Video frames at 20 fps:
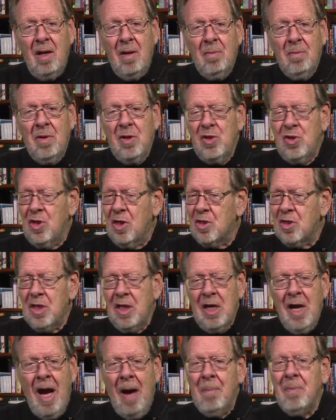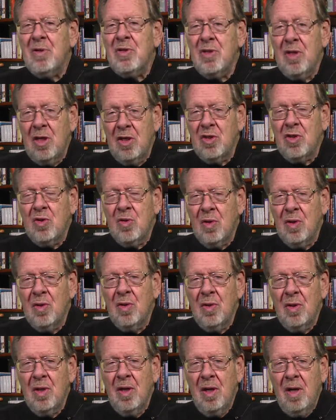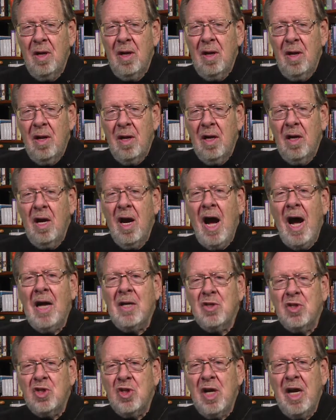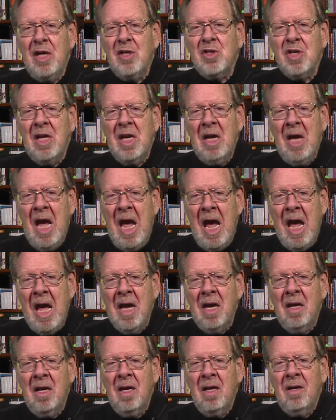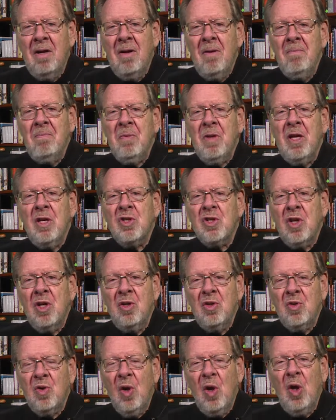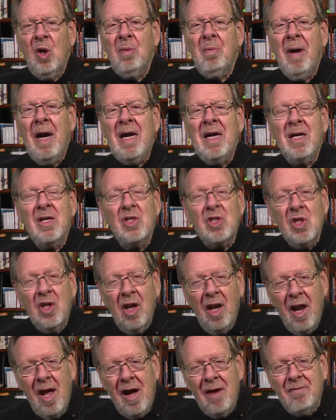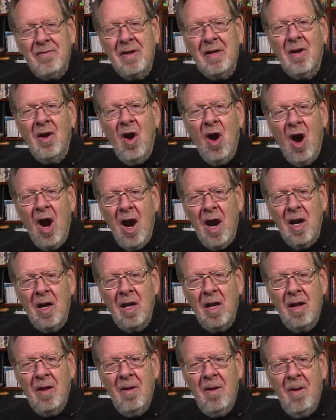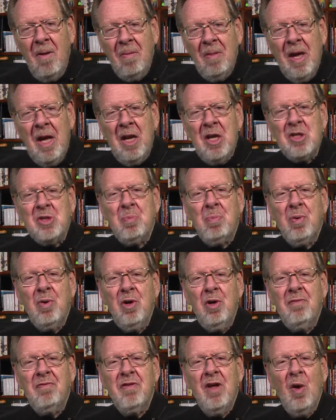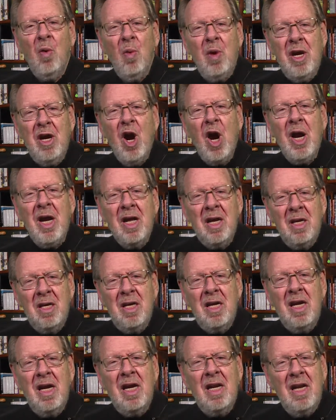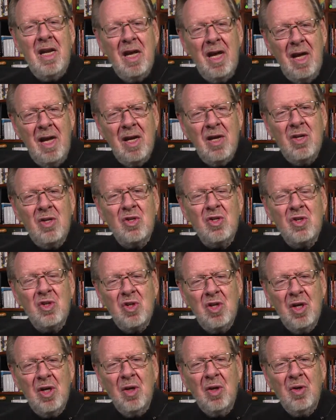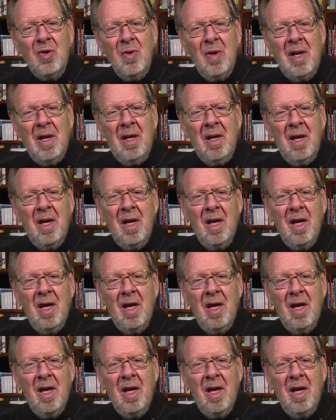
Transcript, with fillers: But just the opposite is true. God's chastening hand is controlled by his loving heart and is proof that we are indeed his children.